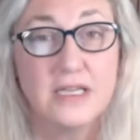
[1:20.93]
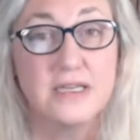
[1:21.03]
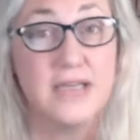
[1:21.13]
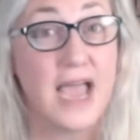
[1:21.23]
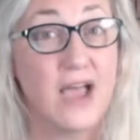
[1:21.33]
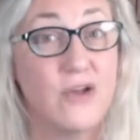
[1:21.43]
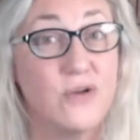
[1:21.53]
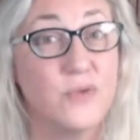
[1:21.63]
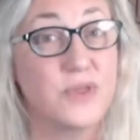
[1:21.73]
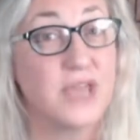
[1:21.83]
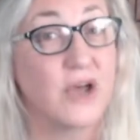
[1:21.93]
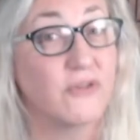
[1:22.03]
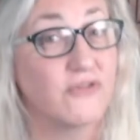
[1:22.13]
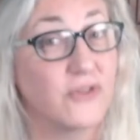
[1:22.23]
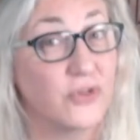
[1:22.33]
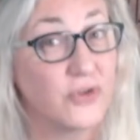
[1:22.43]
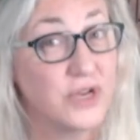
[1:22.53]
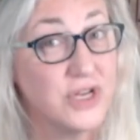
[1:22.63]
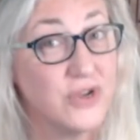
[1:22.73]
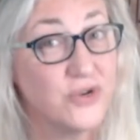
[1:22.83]
Now, without further
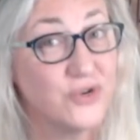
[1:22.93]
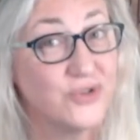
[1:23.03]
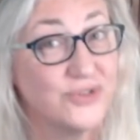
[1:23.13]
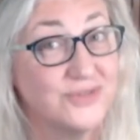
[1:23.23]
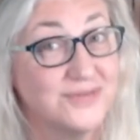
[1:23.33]
ado,